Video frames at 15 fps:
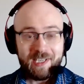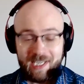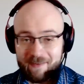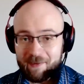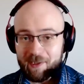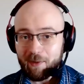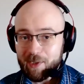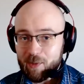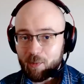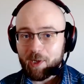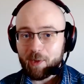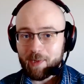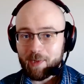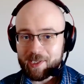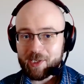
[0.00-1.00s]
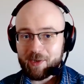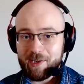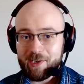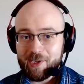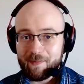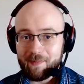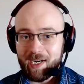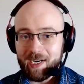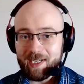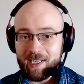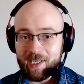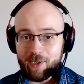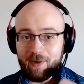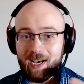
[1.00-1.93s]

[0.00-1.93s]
even though it's one registration body and you